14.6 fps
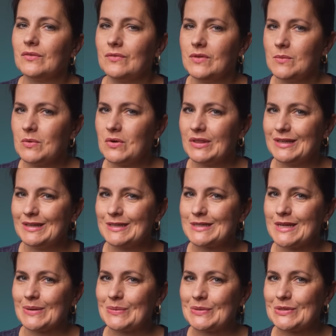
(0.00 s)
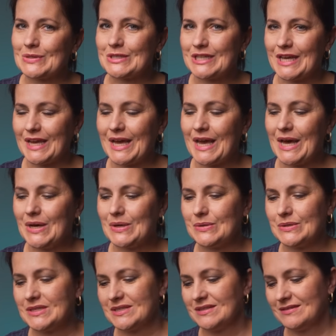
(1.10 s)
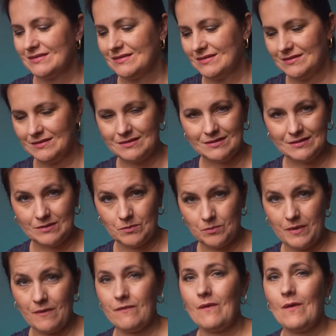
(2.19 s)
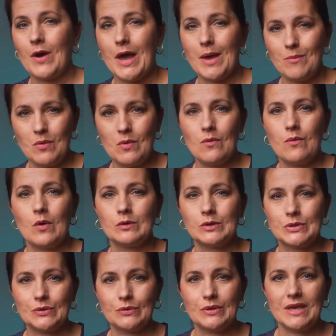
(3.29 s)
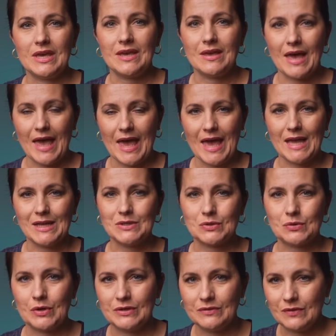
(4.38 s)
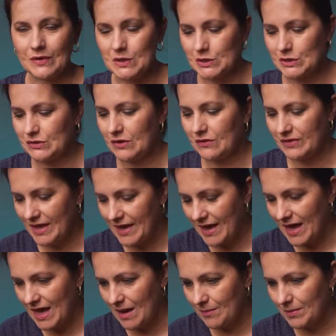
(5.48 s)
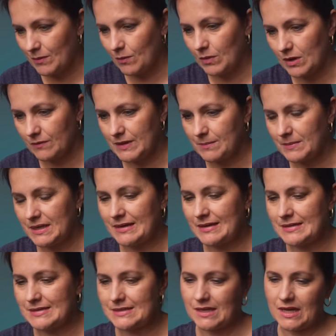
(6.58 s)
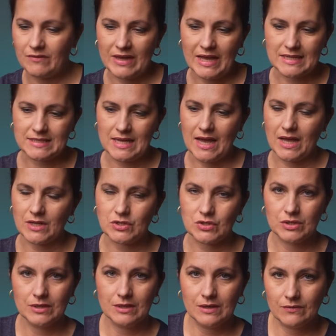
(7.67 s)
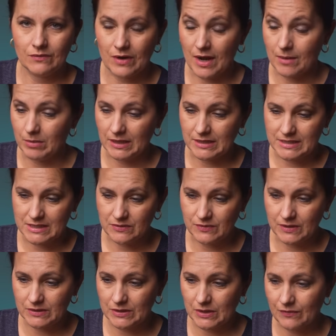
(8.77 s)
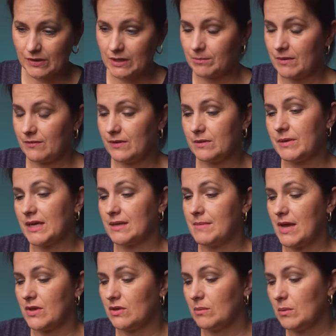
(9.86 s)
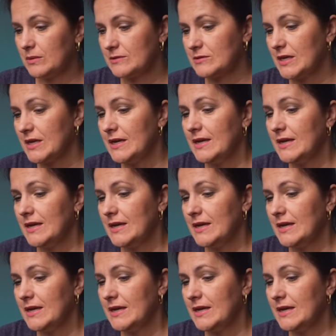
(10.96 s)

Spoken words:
Few more things I want to check out before I move on to the Android version of the app. One of them is, can we attach variable ND filter if you're gonna be filming in manual mode?